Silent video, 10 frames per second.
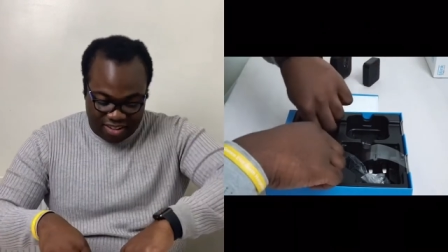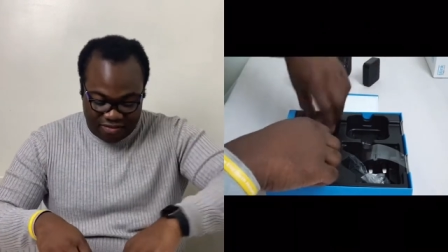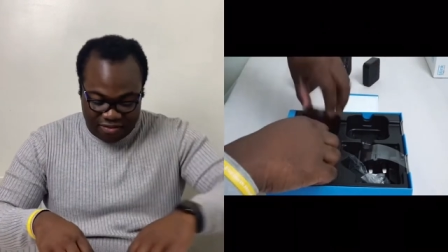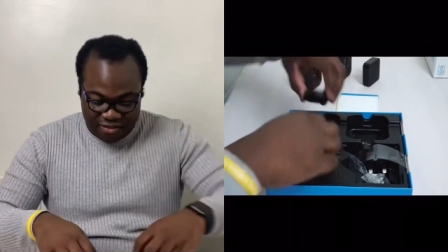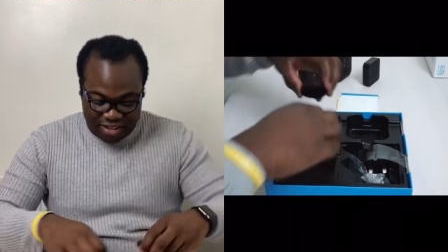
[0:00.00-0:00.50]

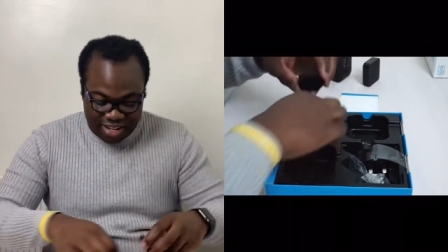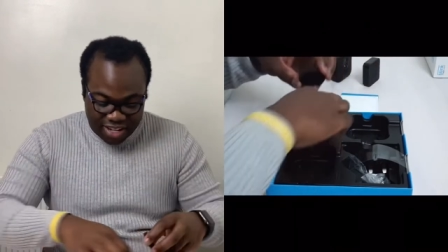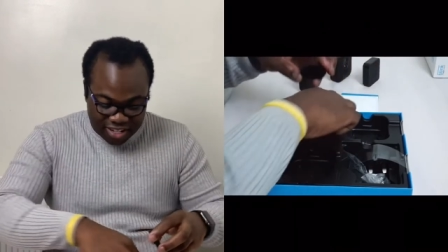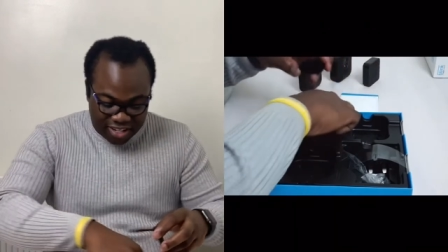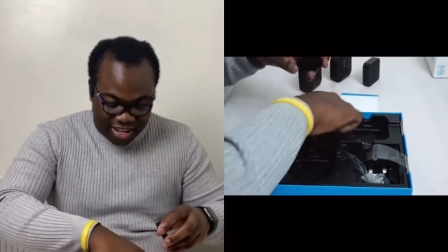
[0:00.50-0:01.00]
For each
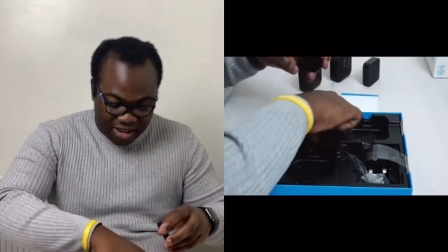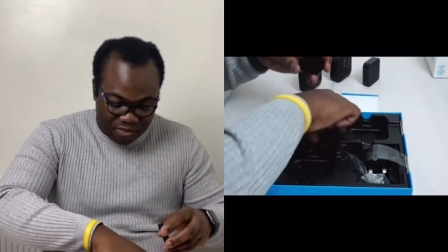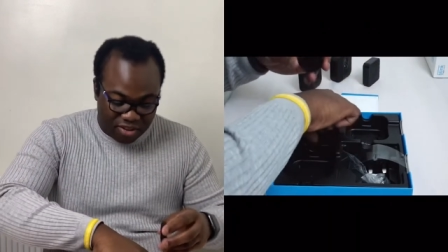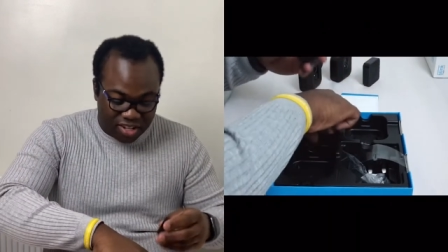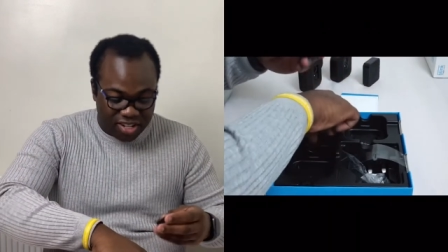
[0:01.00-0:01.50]
of the
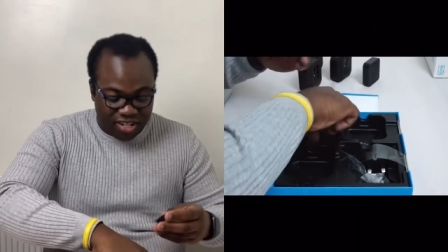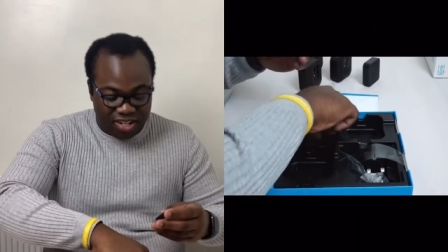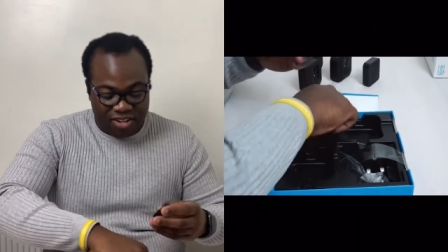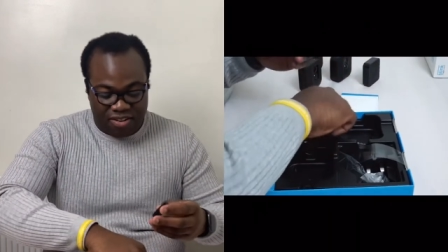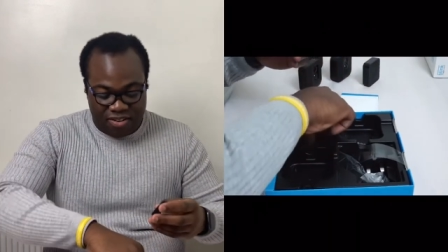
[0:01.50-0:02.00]
cameras,
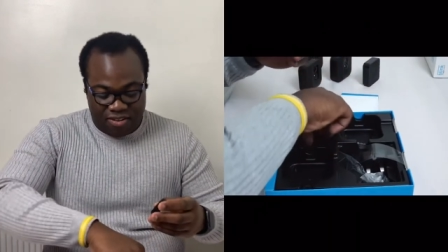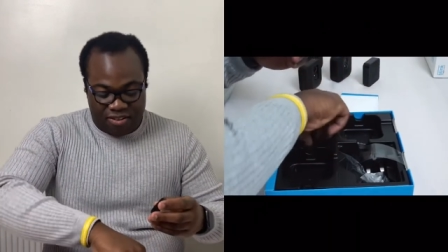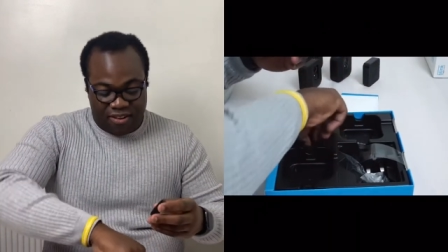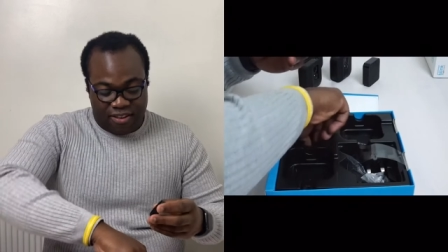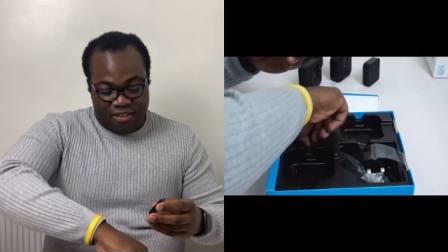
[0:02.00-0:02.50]

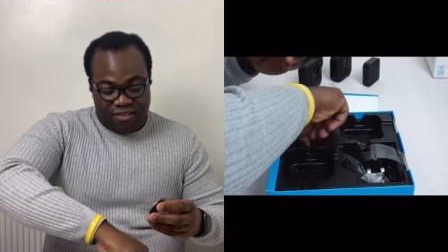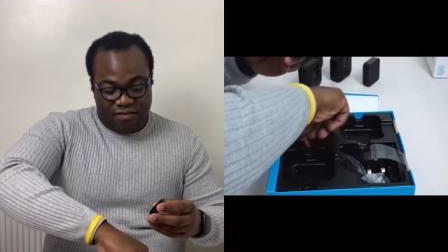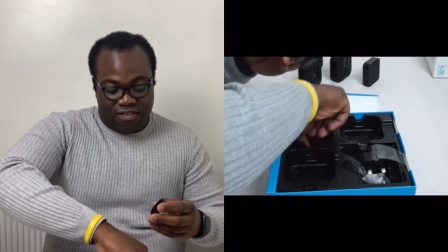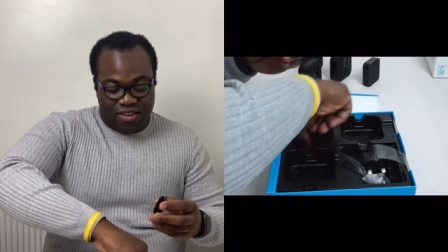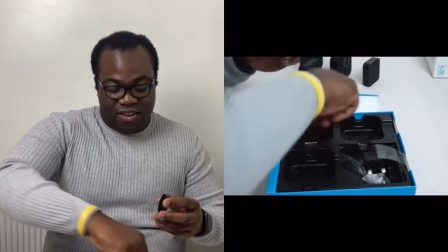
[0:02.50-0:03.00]

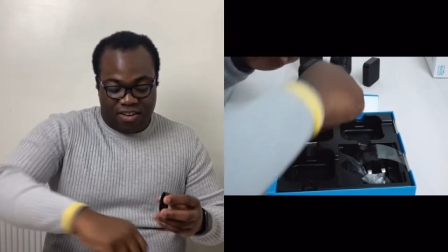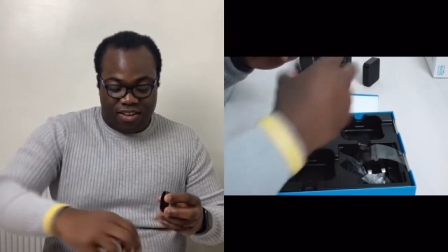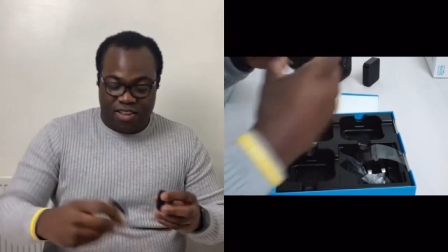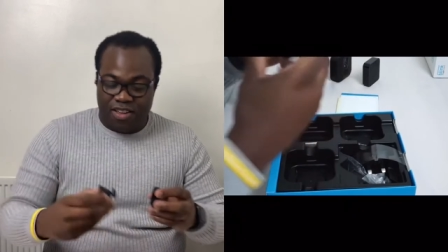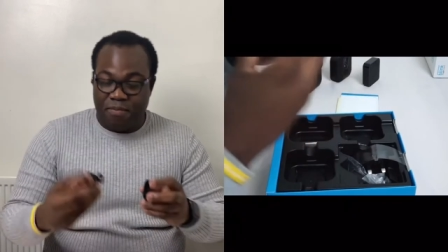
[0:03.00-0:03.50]
got
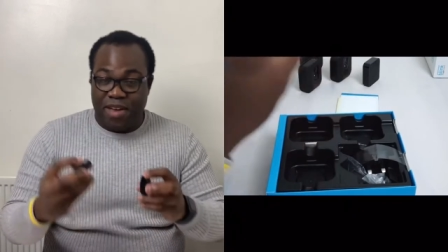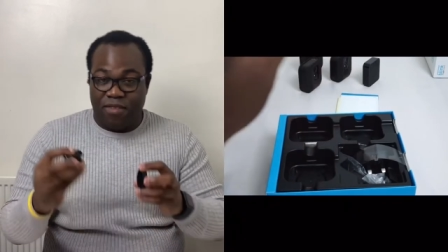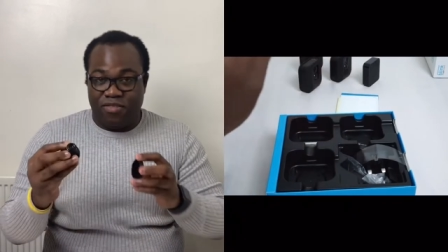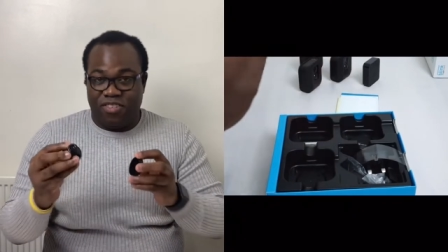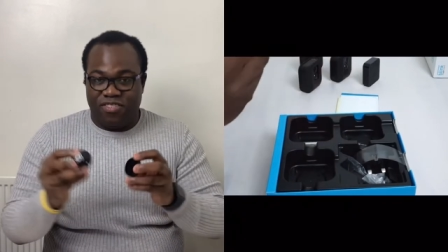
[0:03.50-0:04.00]
a mount,
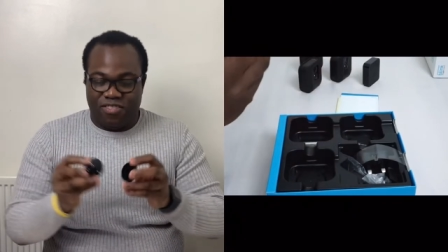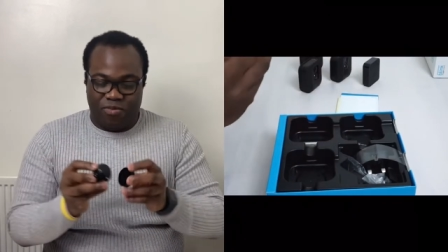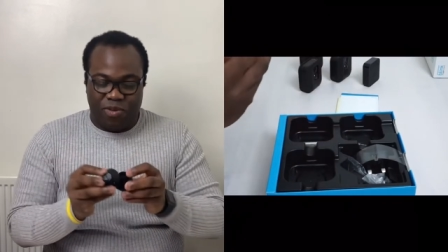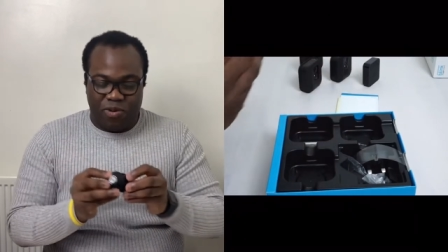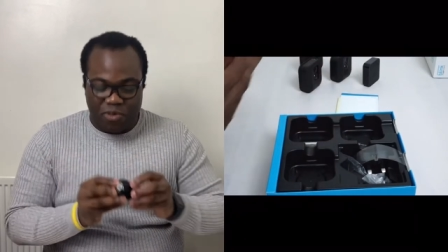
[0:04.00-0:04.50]
so when you
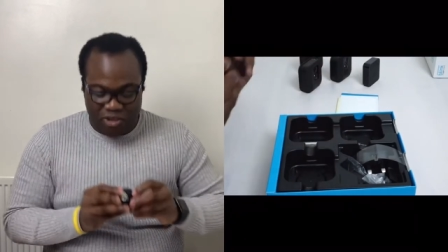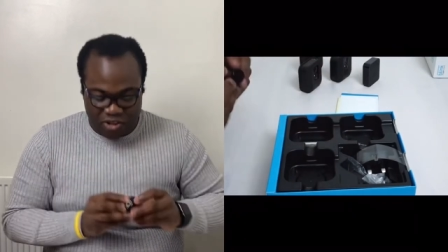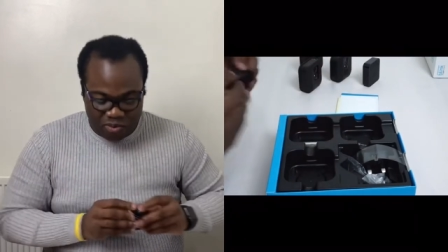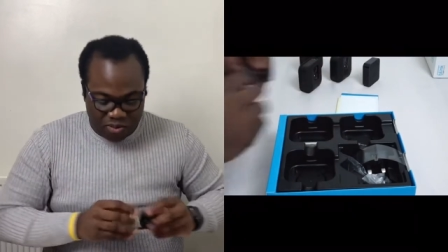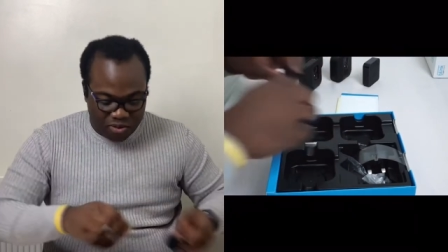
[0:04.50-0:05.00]
want to put it on the
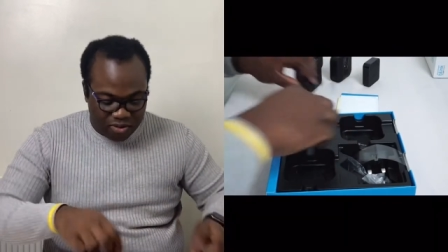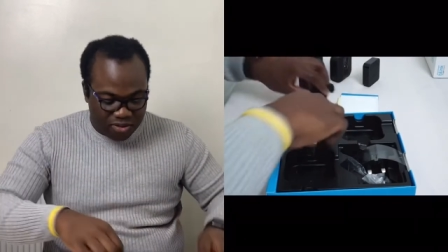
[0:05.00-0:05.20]
wall,